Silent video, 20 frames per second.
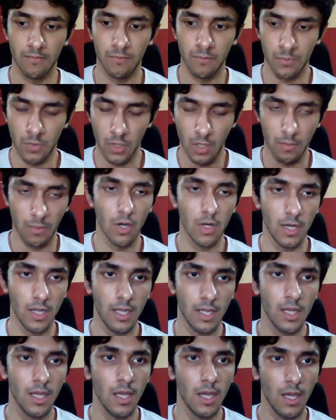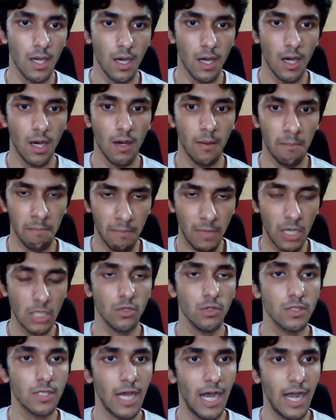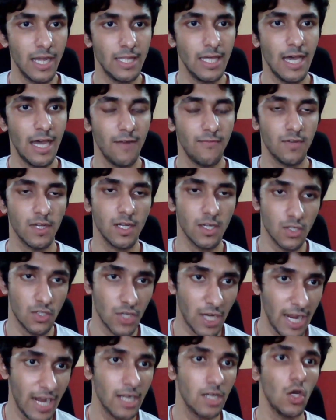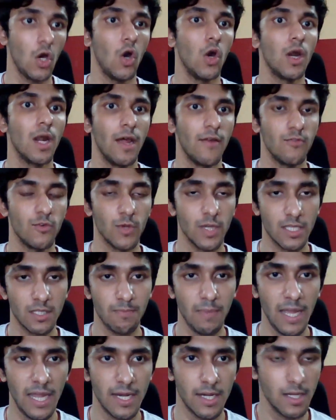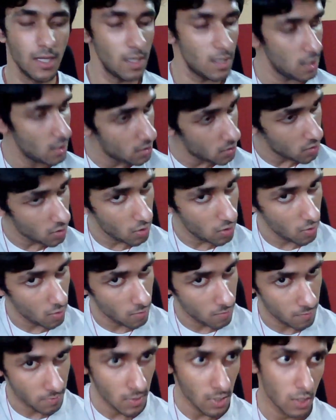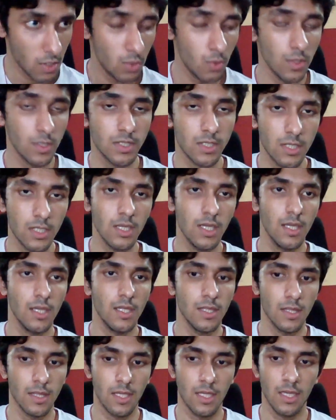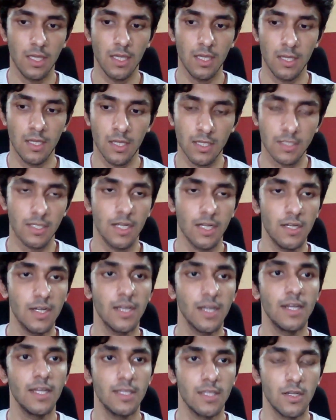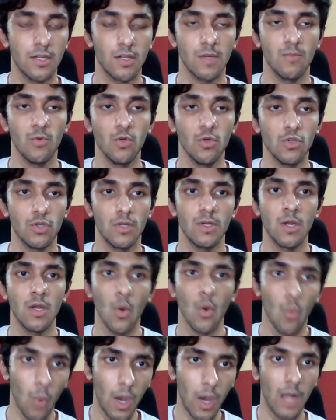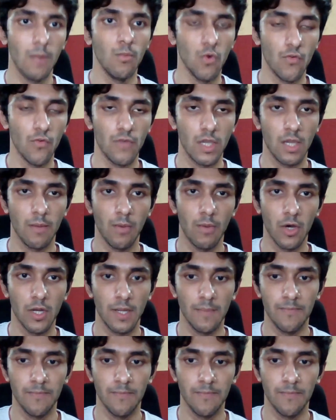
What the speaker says: body, muscles either have to contract or have to expand. So you will see the concentric and eccentric motion while moving your body.